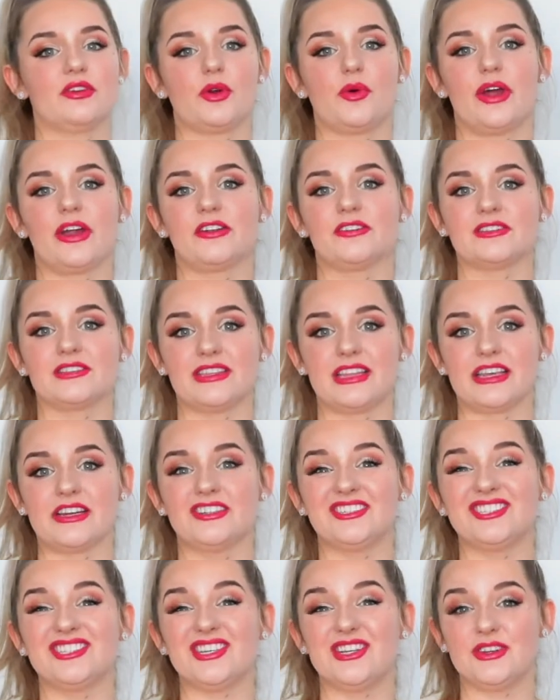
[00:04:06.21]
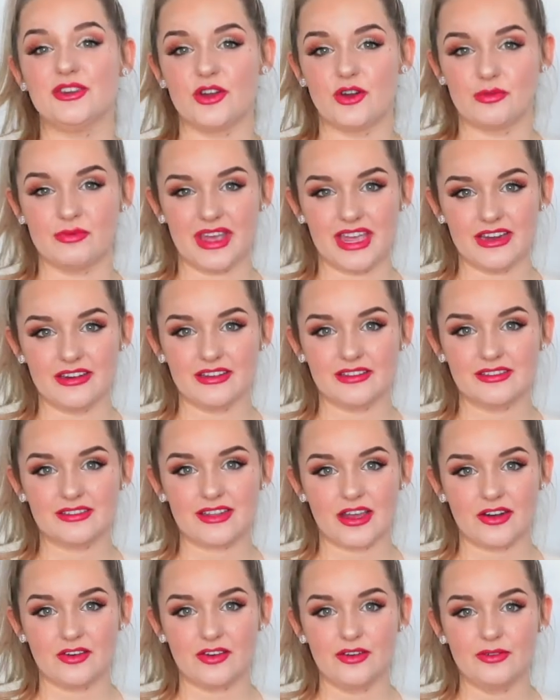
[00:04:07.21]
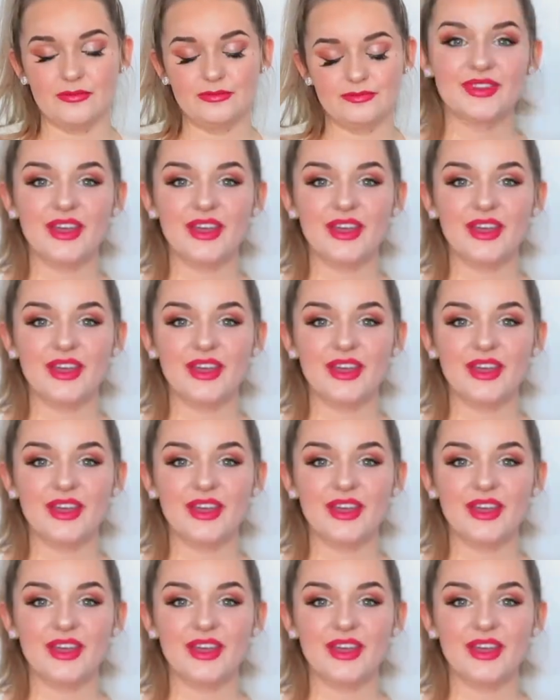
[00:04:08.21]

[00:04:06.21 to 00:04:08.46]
requires little to no maintenance at all.